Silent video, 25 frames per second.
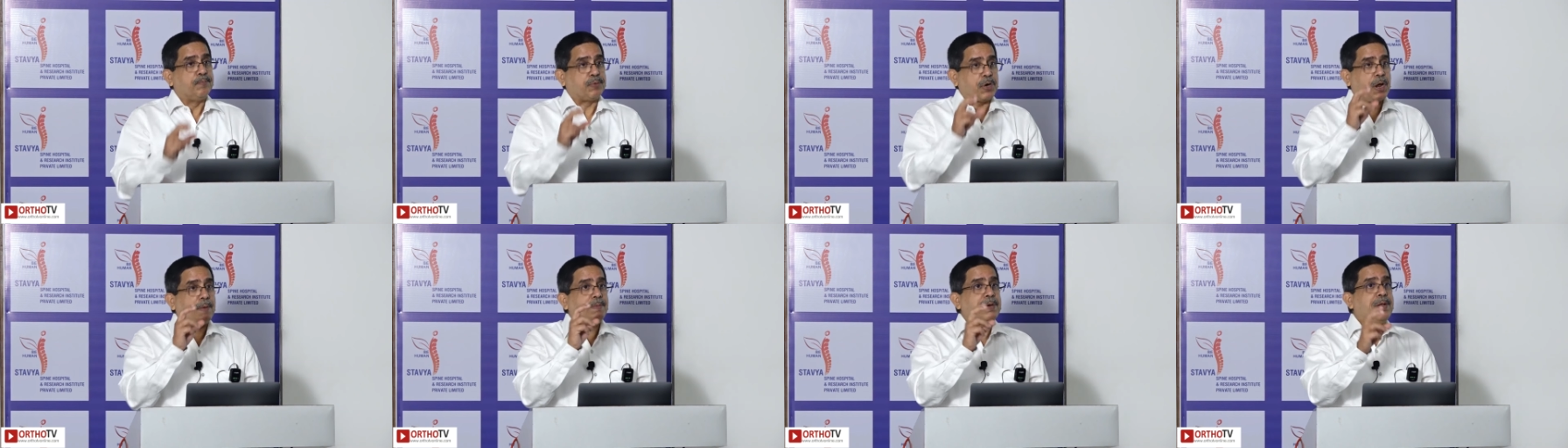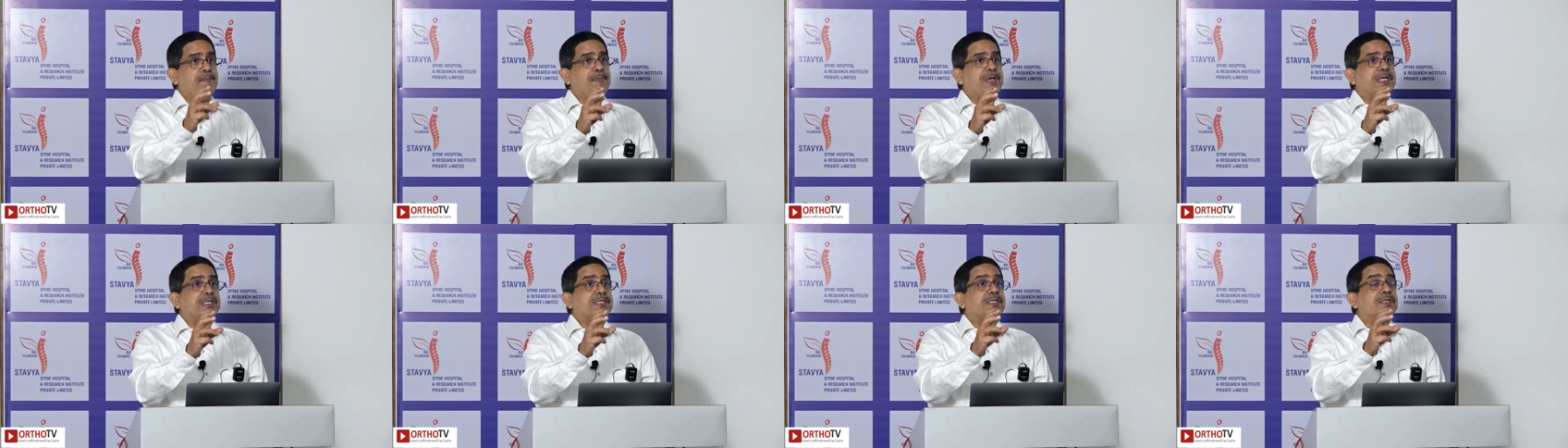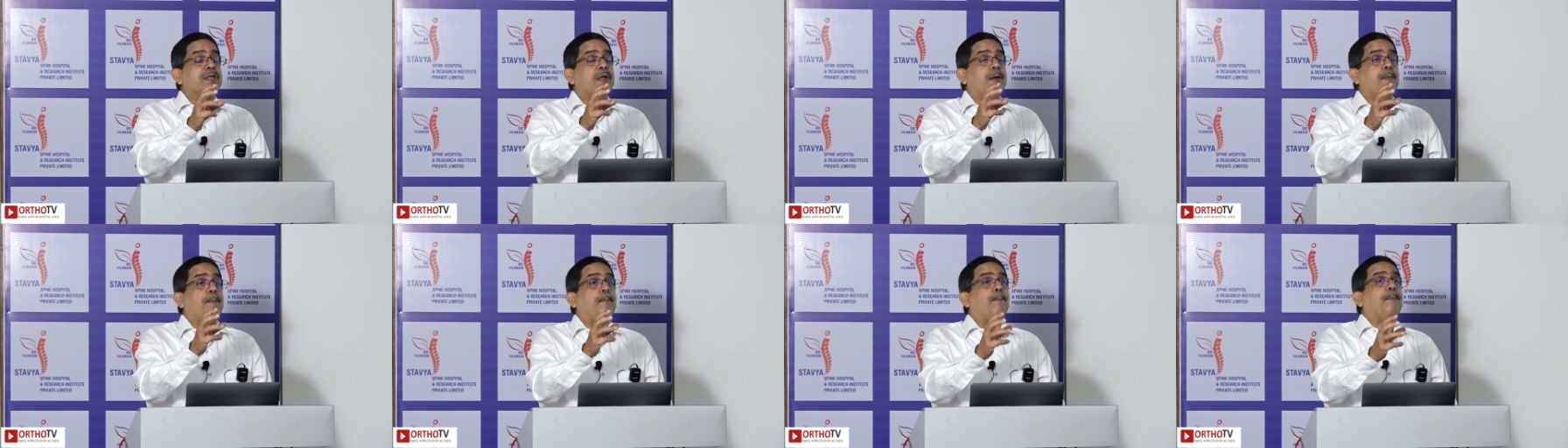Problem
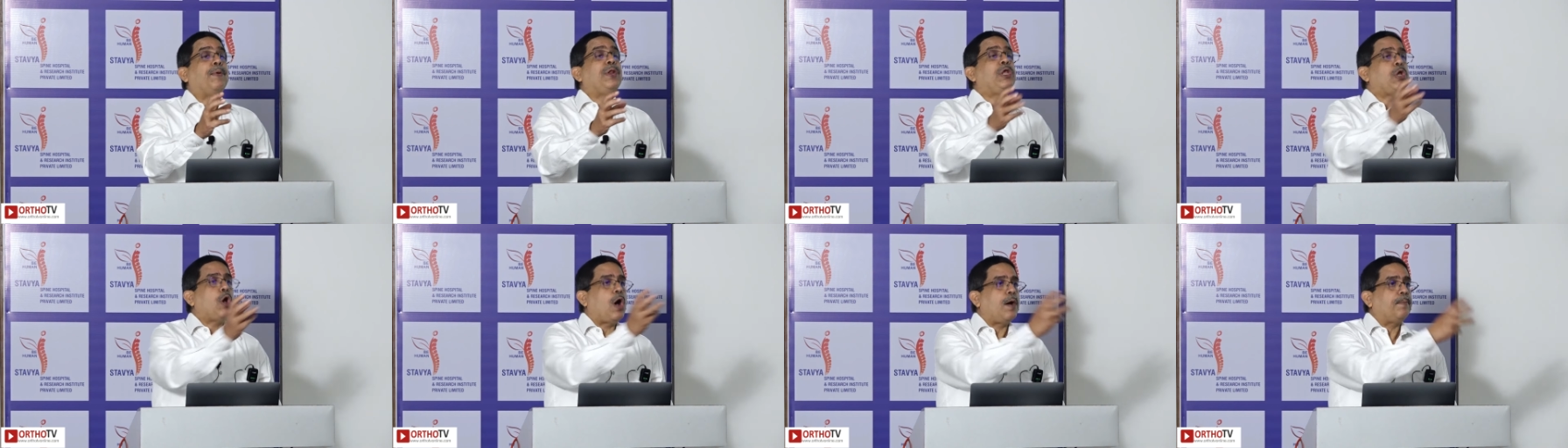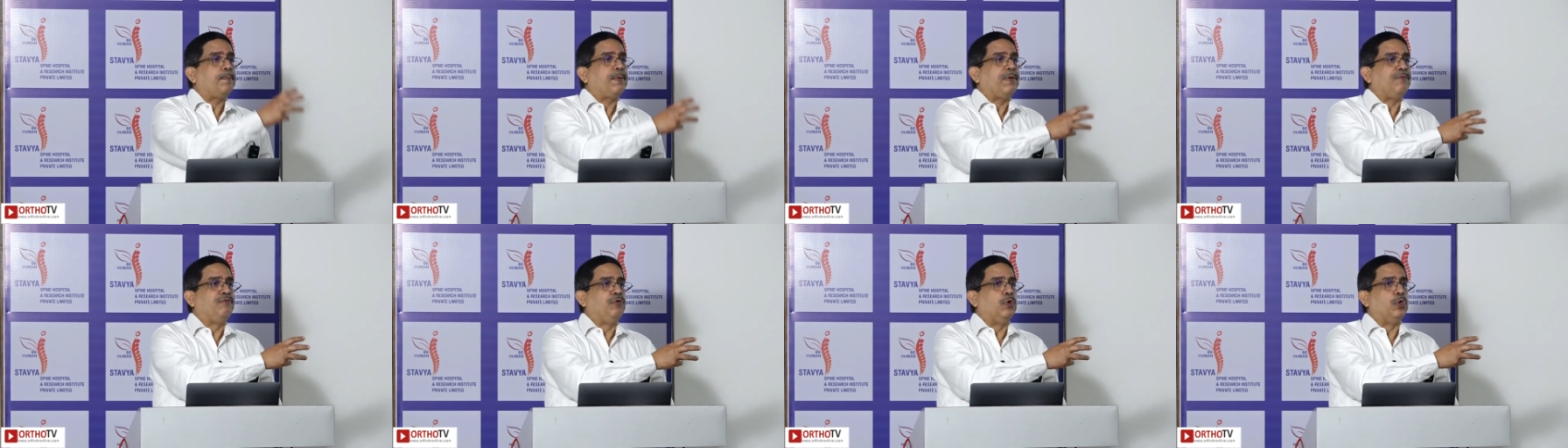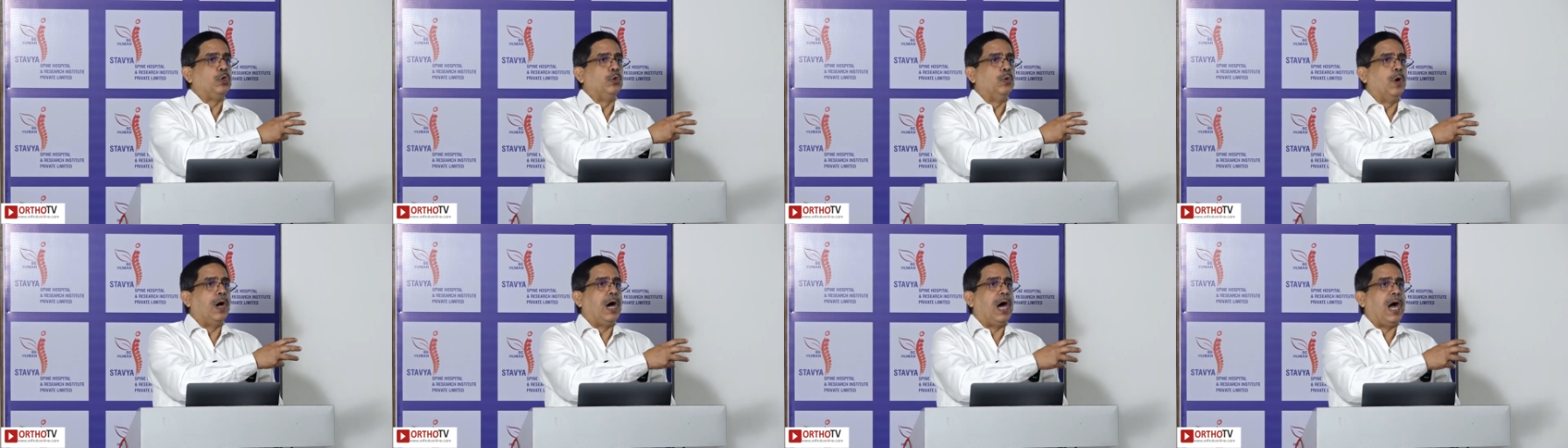is, pre-op, if
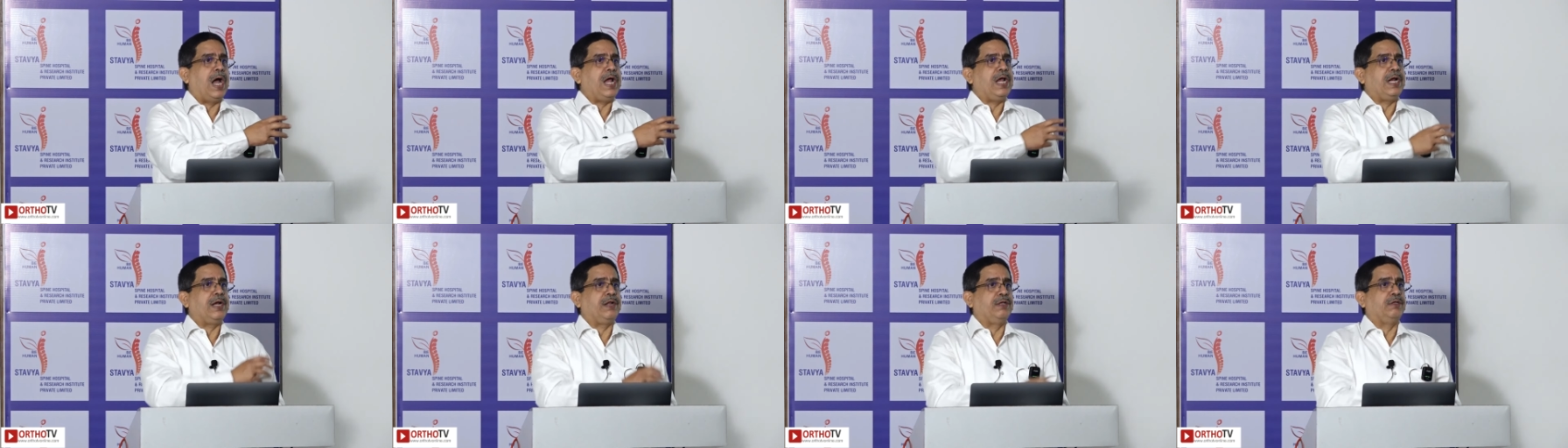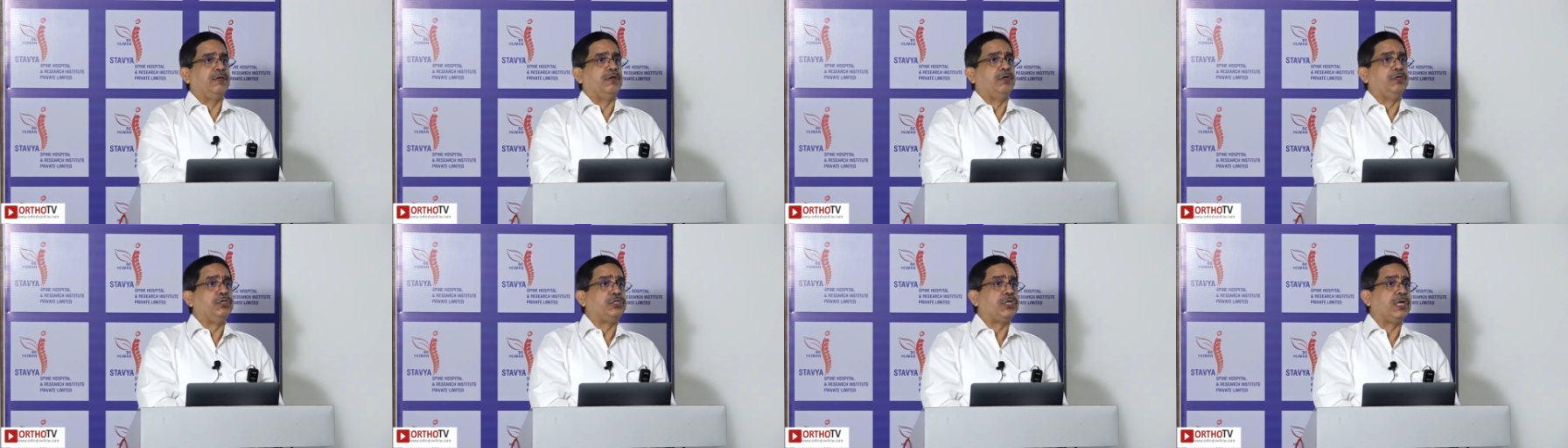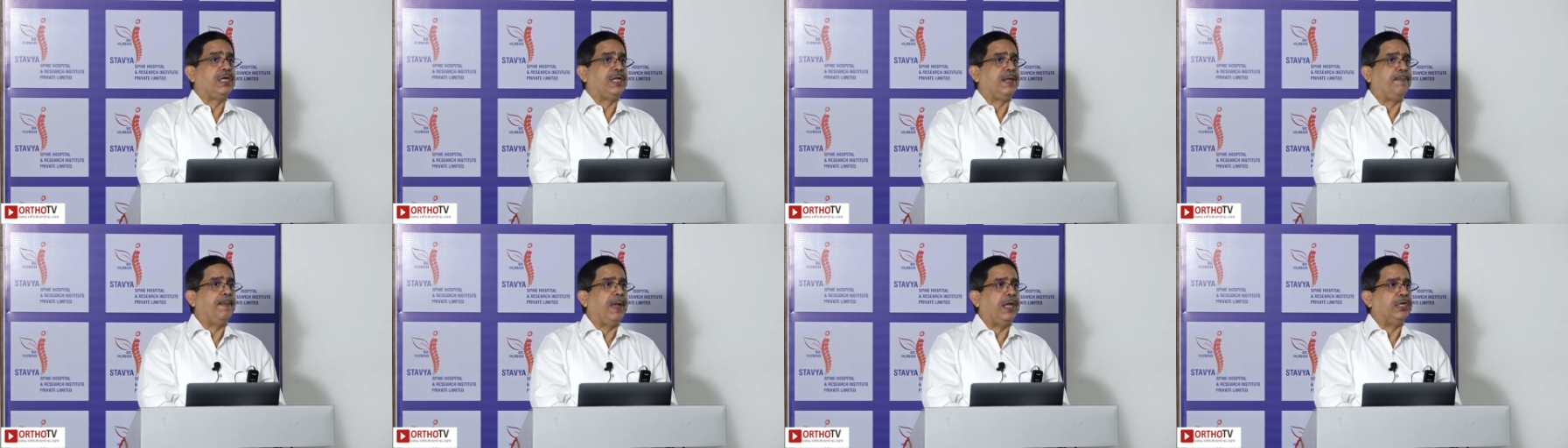you do a high
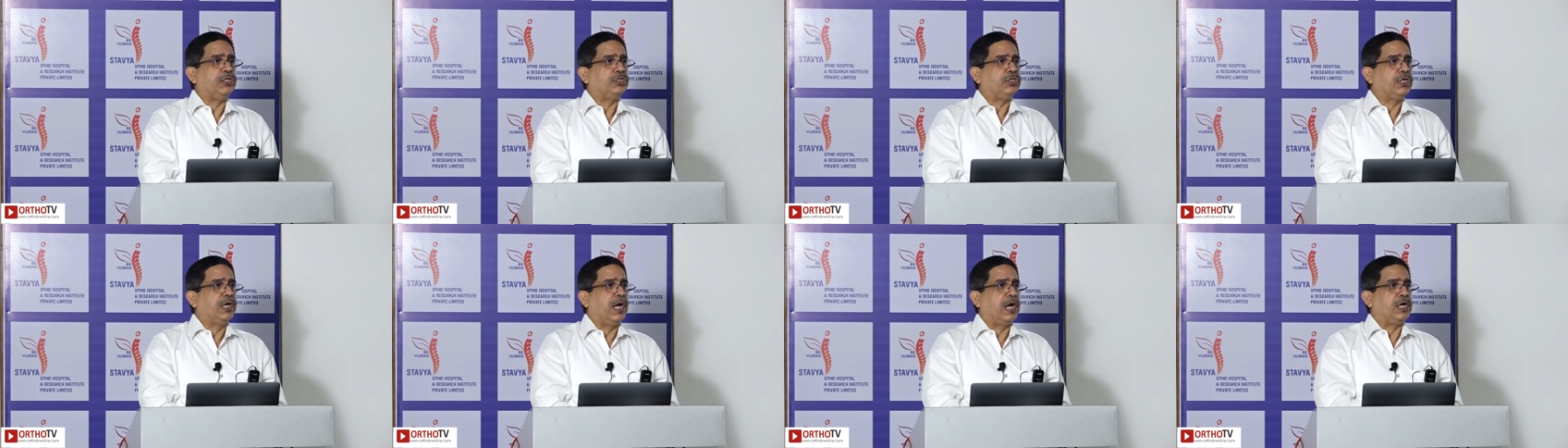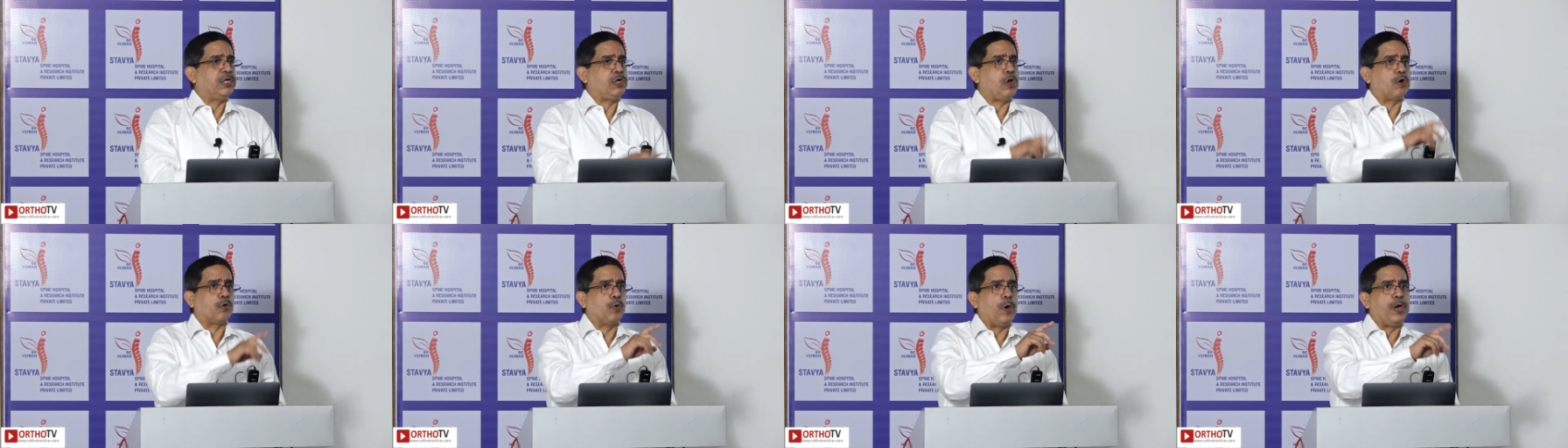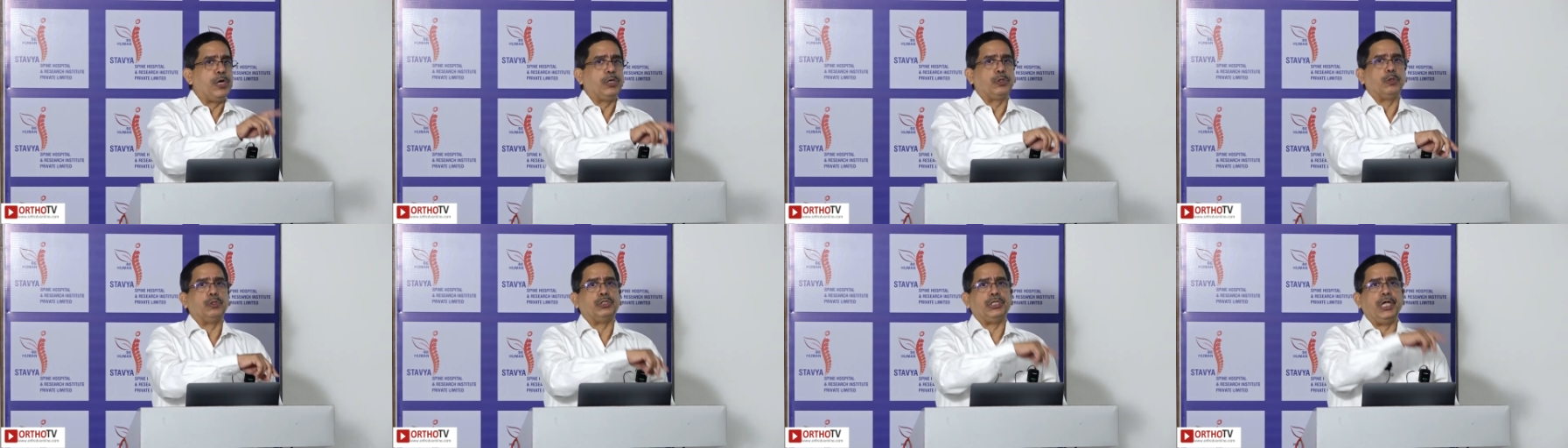resolution image and you are
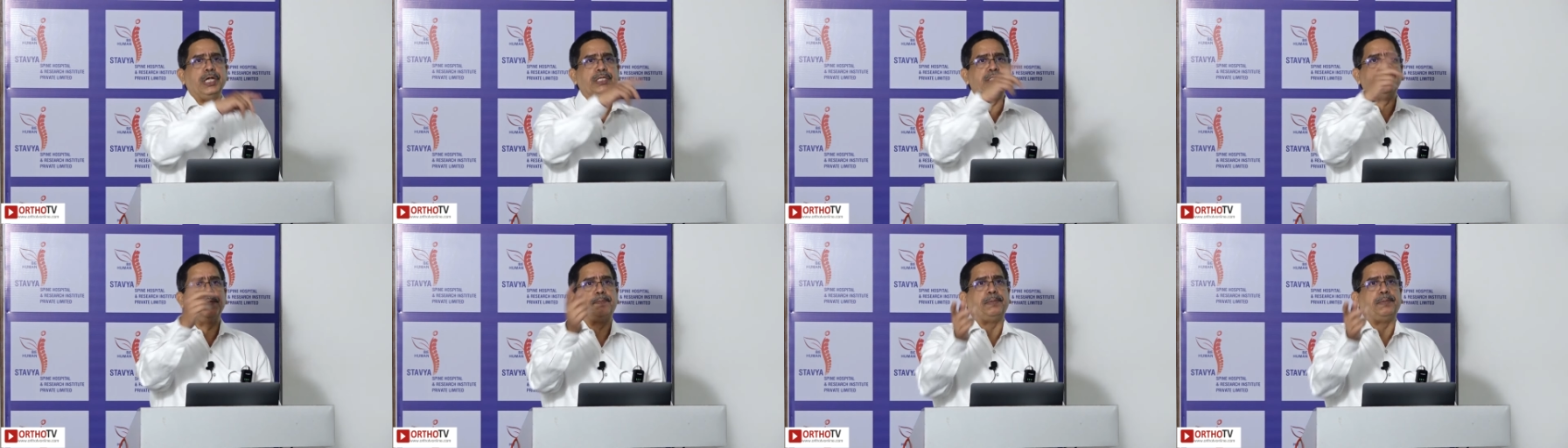going to change